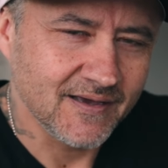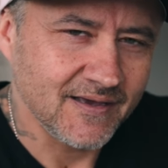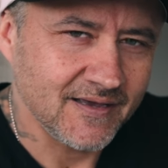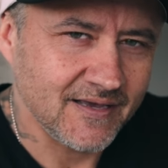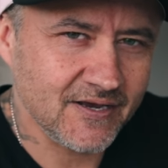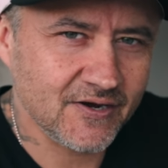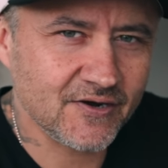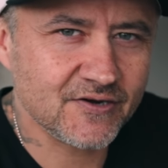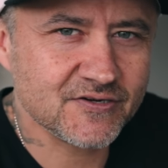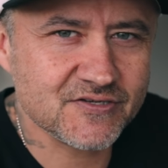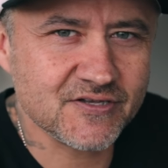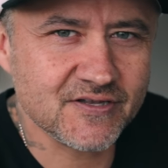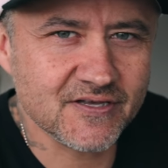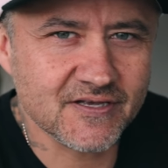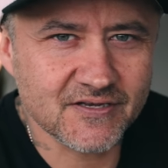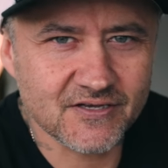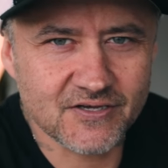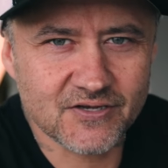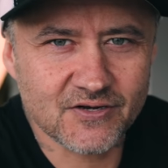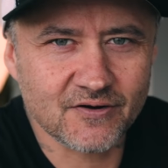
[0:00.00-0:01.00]
here so
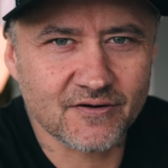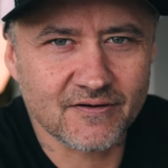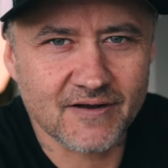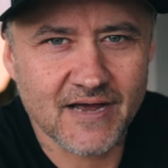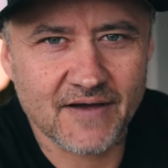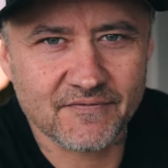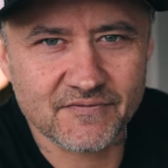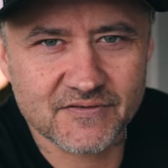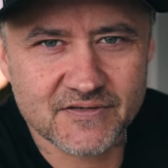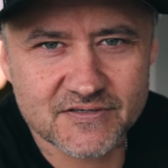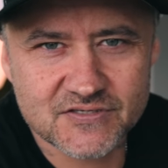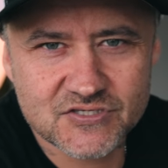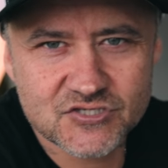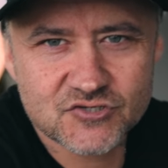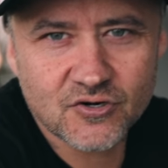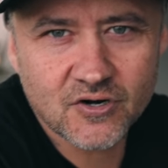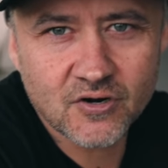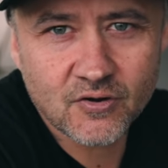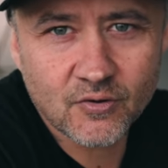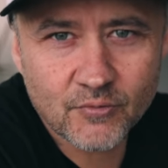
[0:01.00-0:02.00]
that you don't have to
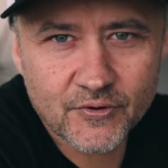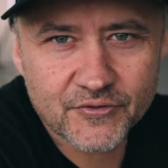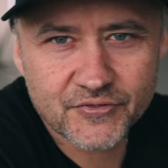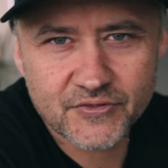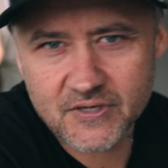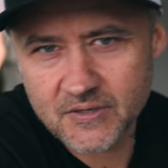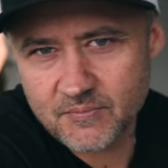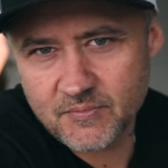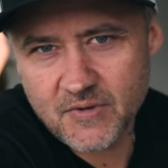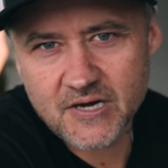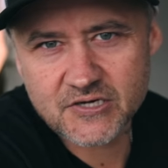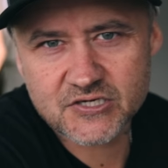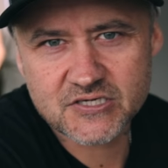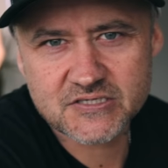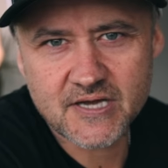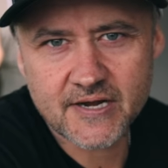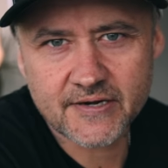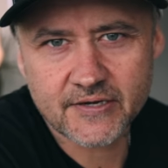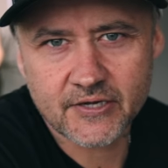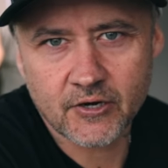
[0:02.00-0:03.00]
struggle with the
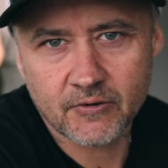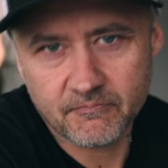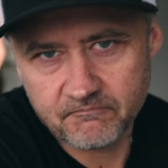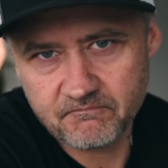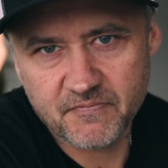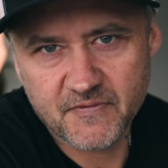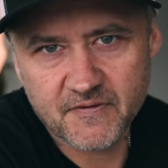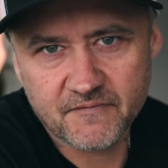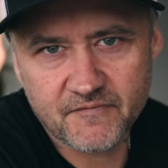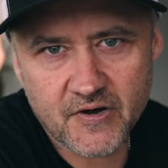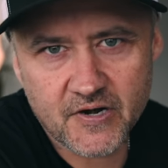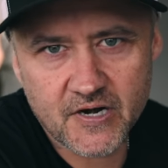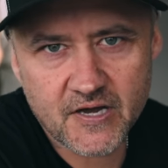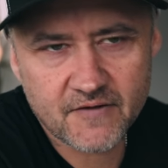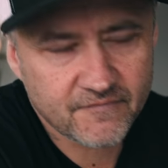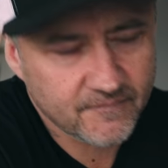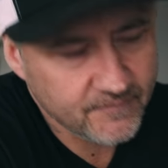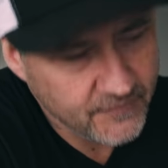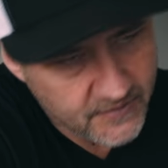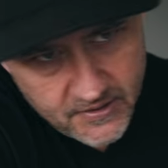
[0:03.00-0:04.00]
obnoxious audio. Fair
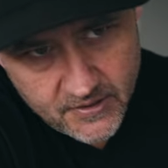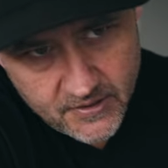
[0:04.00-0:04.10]
enough?